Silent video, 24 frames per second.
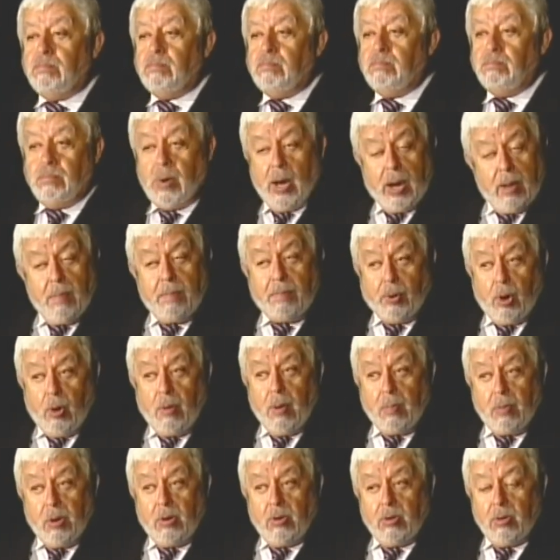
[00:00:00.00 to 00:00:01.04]
very
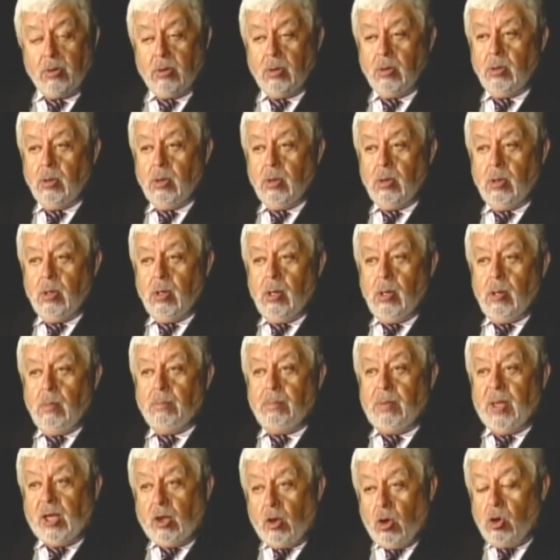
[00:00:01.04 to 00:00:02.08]
probable
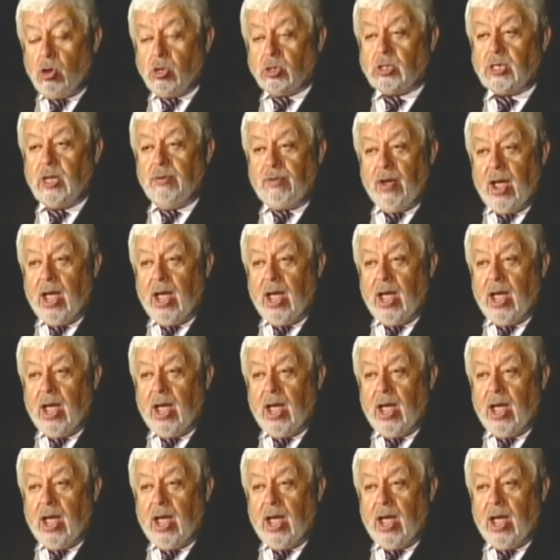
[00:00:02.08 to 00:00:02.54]
because if I